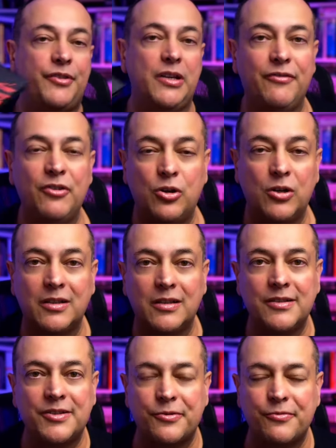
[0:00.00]
If you haven't
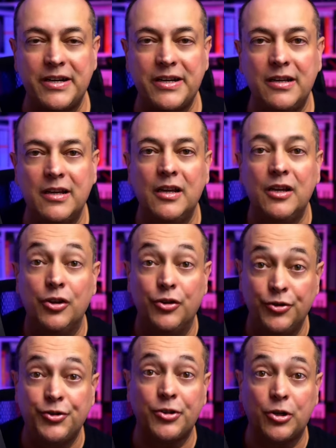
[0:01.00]
got this already,
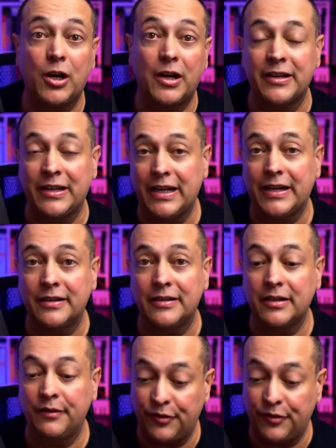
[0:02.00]
you should go out and get it.